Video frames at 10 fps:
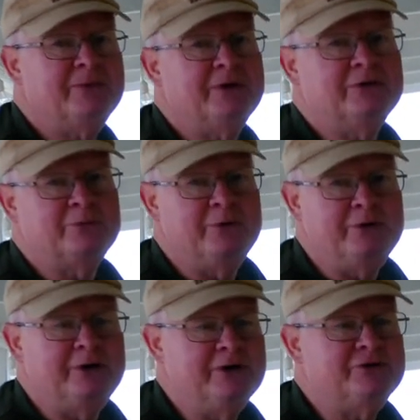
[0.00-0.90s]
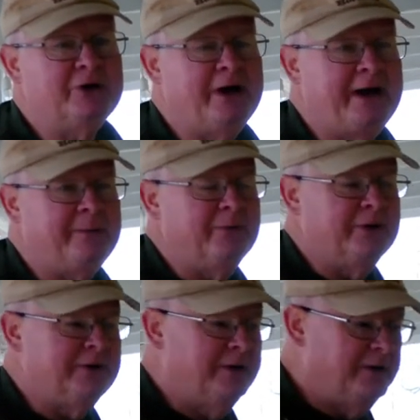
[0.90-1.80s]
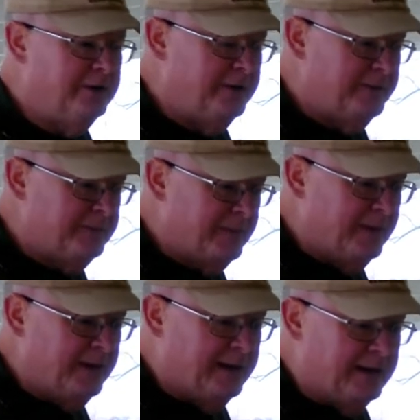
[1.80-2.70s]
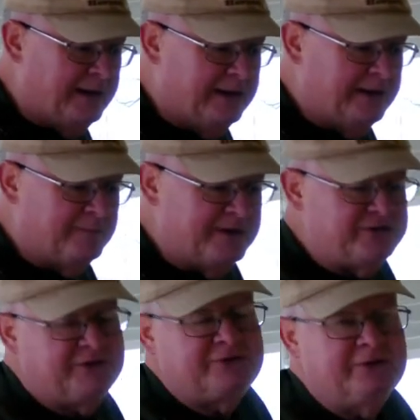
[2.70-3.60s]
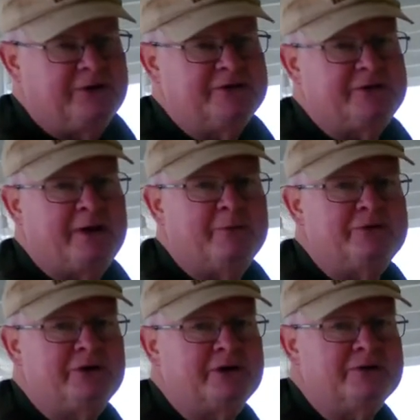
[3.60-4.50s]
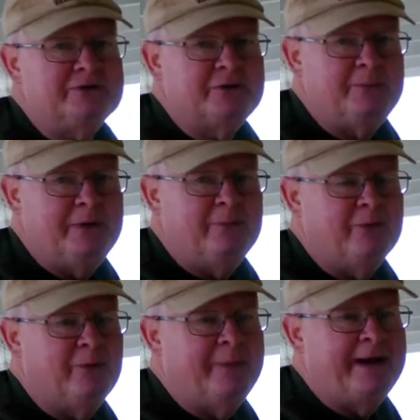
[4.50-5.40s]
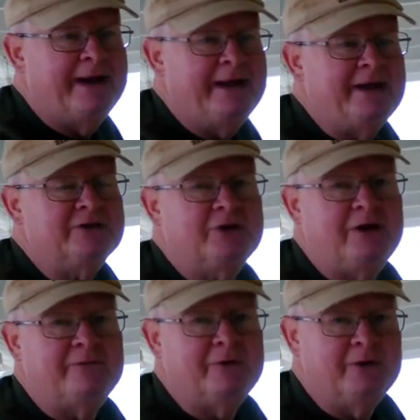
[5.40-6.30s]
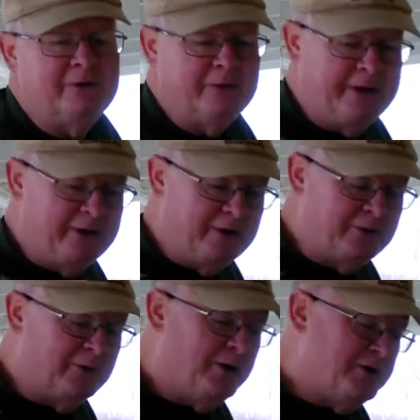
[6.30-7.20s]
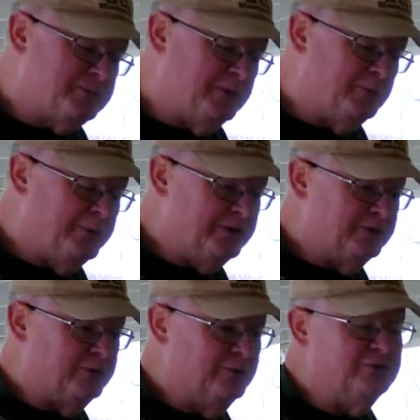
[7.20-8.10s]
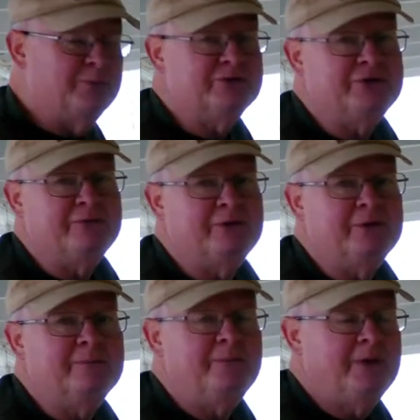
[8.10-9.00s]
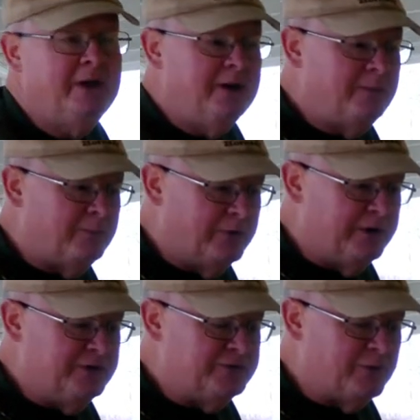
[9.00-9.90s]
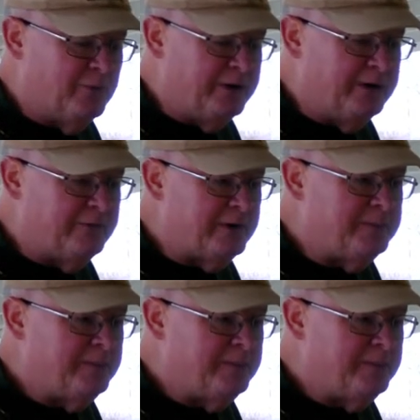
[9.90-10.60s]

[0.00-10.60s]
is where you get your hybrid. My sister does that with chickens. People will buy eggs off of her that are a cross between two specific breeds or whatever.